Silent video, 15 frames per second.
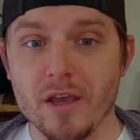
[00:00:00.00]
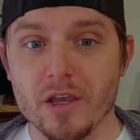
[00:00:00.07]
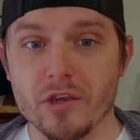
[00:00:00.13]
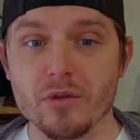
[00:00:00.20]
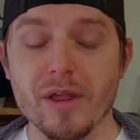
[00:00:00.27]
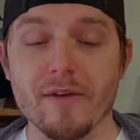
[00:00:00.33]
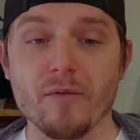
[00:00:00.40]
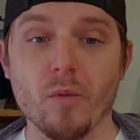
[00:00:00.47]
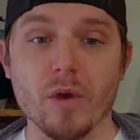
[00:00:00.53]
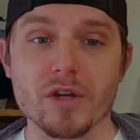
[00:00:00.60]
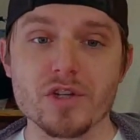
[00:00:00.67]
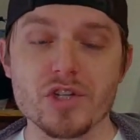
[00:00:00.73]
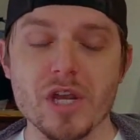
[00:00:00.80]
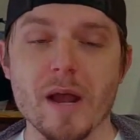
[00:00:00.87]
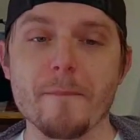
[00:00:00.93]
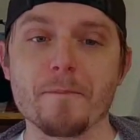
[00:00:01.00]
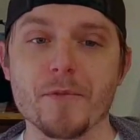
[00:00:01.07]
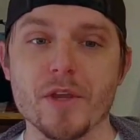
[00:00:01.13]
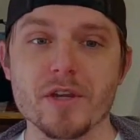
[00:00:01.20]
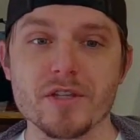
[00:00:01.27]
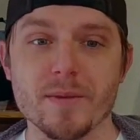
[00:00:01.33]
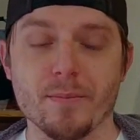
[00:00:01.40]
You'll have one shop
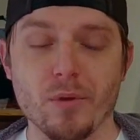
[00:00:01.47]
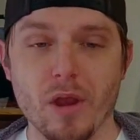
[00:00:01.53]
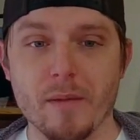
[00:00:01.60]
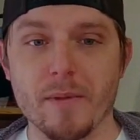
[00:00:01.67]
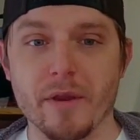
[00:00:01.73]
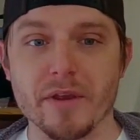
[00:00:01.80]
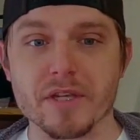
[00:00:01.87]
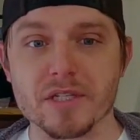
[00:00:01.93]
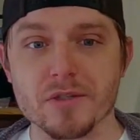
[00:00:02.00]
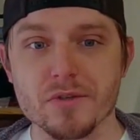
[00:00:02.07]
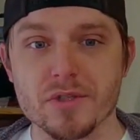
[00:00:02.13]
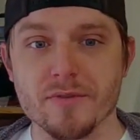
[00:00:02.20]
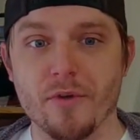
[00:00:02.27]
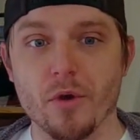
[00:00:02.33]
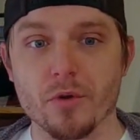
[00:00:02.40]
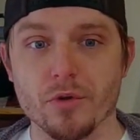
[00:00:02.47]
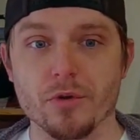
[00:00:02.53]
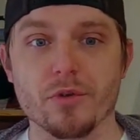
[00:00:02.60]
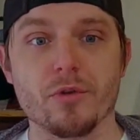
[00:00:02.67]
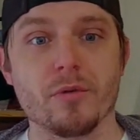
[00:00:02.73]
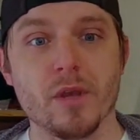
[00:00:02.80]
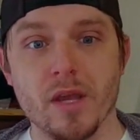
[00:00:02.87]
that is the primary exclusive holder
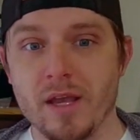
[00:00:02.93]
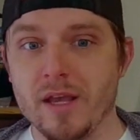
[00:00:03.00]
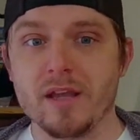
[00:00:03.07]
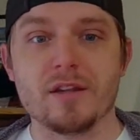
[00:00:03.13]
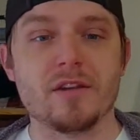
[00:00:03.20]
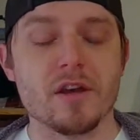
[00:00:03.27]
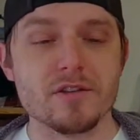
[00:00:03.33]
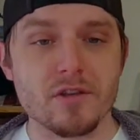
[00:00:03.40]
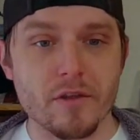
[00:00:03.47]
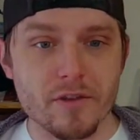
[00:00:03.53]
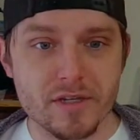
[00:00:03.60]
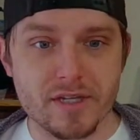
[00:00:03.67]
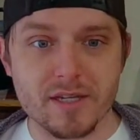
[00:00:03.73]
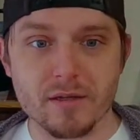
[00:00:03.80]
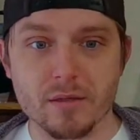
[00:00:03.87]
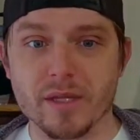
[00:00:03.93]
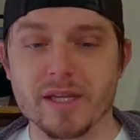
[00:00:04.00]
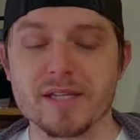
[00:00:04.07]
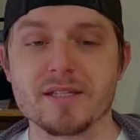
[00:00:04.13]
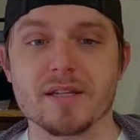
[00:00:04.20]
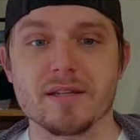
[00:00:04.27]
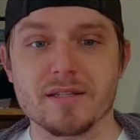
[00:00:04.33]
who does all the
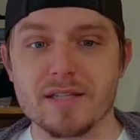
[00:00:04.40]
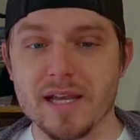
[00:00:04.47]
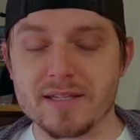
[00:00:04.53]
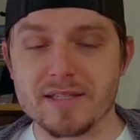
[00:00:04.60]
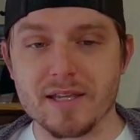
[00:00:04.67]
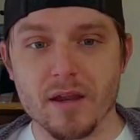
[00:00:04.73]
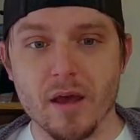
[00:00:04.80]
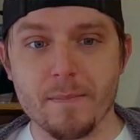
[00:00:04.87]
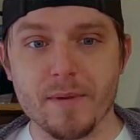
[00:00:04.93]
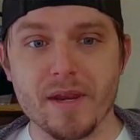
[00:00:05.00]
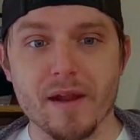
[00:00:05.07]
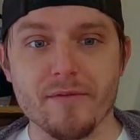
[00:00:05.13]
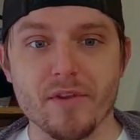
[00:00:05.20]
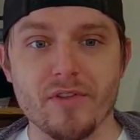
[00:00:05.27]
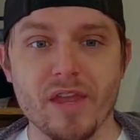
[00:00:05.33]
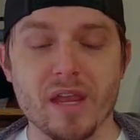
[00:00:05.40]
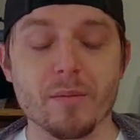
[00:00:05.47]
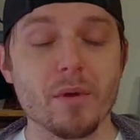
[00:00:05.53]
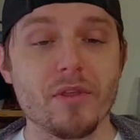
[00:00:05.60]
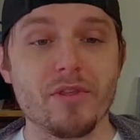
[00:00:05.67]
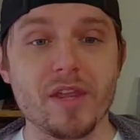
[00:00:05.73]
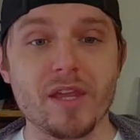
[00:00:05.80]
dealings and sets it up and everything,
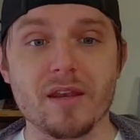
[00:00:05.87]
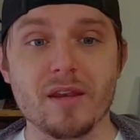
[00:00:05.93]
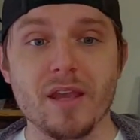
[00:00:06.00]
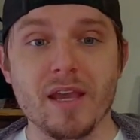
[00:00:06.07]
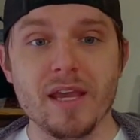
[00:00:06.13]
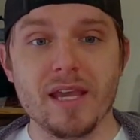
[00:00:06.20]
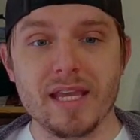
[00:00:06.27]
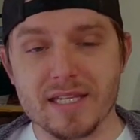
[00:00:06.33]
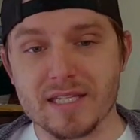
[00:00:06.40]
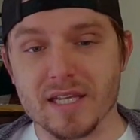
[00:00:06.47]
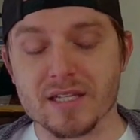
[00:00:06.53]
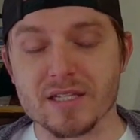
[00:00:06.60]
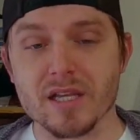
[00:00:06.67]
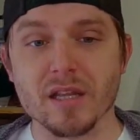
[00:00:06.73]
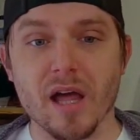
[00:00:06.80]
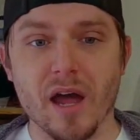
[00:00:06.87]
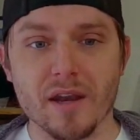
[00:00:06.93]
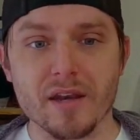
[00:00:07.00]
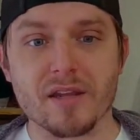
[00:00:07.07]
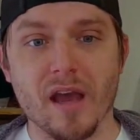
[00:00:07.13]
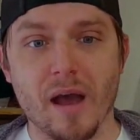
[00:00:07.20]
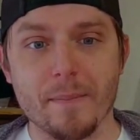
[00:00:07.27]
but then he sends
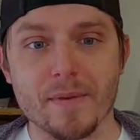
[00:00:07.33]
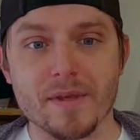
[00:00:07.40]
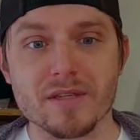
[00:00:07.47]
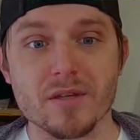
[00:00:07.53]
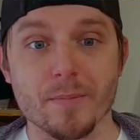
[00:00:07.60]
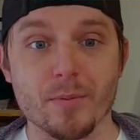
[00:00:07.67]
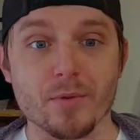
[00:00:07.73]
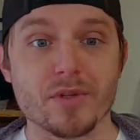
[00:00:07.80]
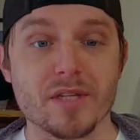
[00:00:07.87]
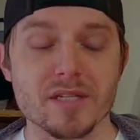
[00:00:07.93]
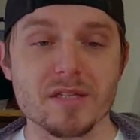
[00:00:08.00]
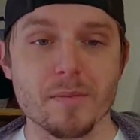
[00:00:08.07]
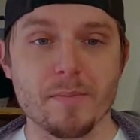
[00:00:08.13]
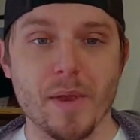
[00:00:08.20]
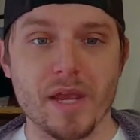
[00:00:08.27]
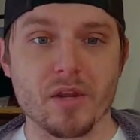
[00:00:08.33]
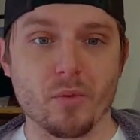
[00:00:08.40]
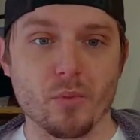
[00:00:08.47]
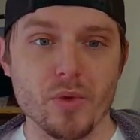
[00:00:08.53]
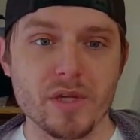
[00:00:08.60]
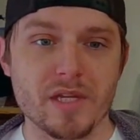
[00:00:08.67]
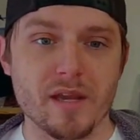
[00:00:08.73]
allotted copies to participating
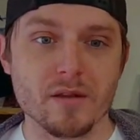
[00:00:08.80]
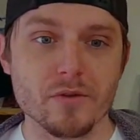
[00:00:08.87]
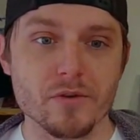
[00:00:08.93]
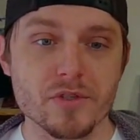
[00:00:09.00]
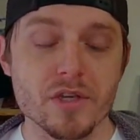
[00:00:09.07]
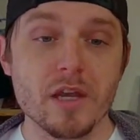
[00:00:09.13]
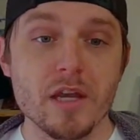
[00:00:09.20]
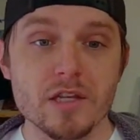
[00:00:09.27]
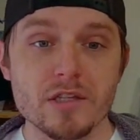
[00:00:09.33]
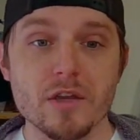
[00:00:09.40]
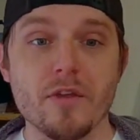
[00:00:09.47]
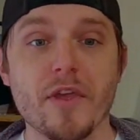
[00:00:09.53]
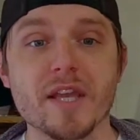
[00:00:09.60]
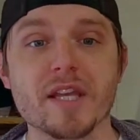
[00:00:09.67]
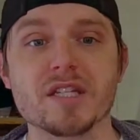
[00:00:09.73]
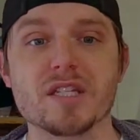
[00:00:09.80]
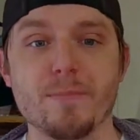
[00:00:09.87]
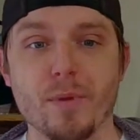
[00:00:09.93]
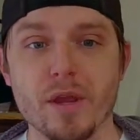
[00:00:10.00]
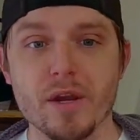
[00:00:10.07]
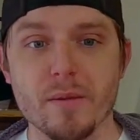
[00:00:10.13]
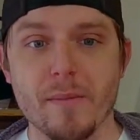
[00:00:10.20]
retailers so that they can
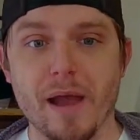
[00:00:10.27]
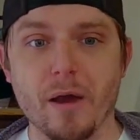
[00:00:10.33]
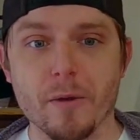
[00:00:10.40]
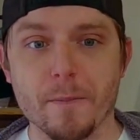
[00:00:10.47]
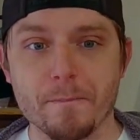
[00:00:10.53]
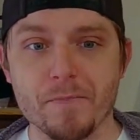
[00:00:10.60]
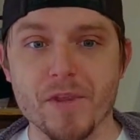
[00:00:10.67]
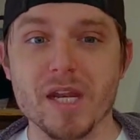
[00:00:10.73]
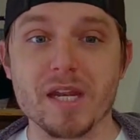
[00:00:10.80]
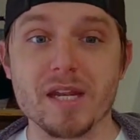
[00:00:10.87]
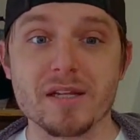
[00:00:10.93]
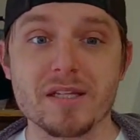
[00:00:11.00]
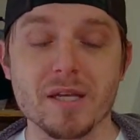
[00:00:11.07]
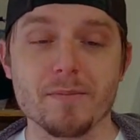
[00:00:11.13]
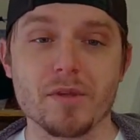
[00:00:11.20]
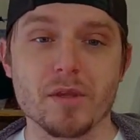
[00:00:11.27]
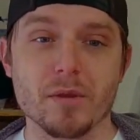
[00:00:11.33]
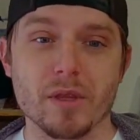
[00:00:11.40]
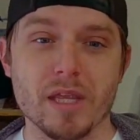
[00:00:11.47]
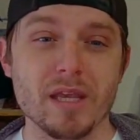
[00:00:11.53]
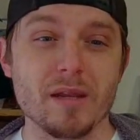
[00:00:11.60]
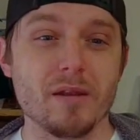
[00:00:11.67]
spread them out in an attempt
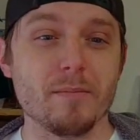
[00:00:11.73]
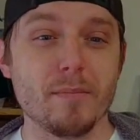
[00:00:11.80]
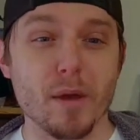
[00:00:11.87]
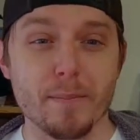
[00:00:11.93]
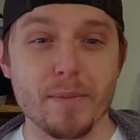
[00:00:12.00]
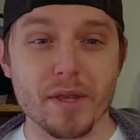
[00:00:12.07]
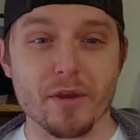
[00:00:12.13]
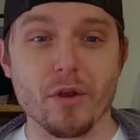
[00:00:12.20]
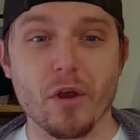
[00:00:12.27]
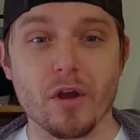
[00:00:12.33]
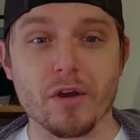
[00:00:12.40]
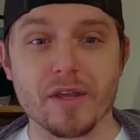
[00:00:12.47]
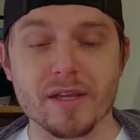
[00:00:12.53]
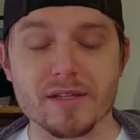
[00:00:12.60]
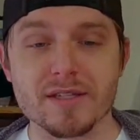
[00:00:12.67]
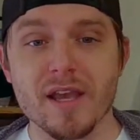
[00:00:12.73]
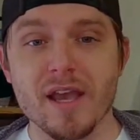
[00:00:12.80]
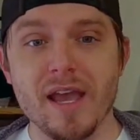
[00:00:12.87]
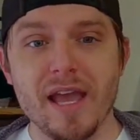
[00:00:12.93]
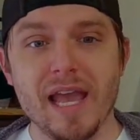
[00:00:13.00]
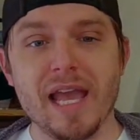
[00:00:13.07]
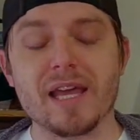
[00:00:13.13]
to hit a bigger audience
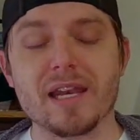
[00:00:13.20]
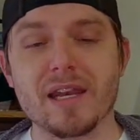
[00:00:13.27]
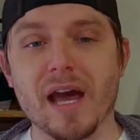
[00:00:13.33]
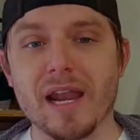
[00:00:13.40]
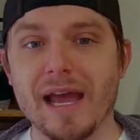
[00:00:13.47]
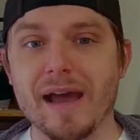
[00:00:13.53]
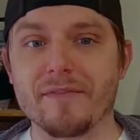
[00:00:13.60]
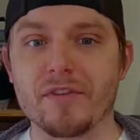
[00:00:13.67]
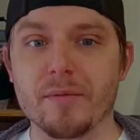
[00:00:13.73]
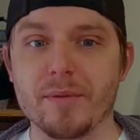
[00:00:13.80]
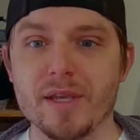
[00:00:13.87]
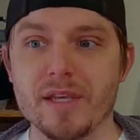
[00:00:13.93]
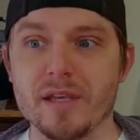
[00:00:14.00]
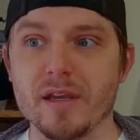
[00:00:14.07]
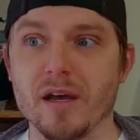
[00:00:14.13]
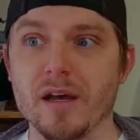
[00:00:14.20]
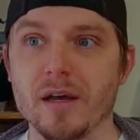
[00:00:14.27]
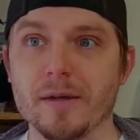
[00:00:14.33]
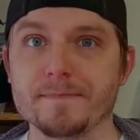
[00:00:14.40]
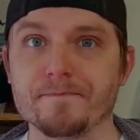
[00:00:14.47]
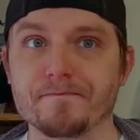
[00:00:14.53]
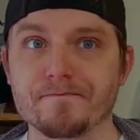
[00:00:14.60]
and not have to be
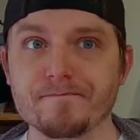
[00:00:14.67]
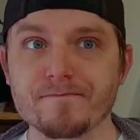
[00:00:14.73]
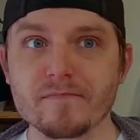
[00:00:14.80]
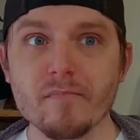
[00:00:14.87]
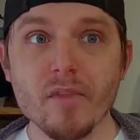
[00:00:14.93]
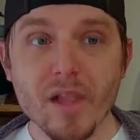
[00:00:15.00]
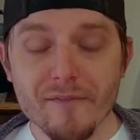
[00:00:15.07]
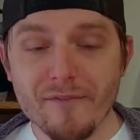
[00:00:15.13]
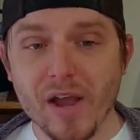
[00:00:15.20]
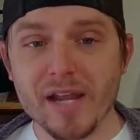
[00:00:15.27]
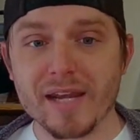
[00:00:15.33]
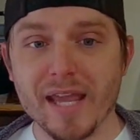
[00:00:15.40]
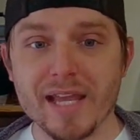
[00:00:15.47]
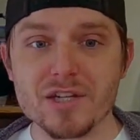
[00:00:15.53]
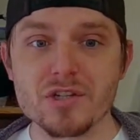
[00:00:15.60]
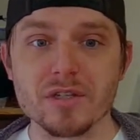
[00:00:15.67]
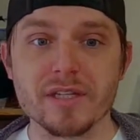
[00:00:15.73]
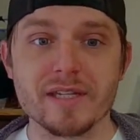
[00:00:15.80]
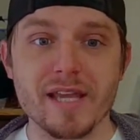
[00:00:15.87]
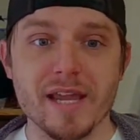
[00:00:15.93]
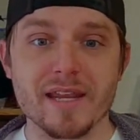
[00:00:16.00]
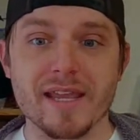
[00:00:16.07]
financially
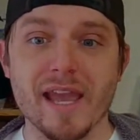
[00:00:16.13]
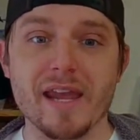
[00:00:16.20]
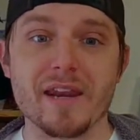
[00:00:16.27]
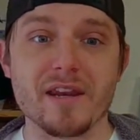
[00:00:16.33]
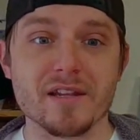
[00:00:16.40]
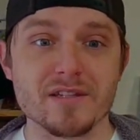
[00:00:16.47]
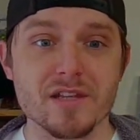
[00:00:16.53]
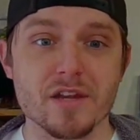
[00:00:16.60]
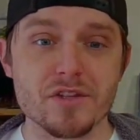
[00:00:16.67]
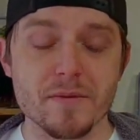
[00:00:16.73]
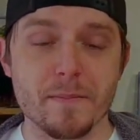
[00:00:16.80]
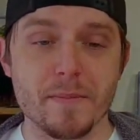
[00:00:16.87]
dedicated in such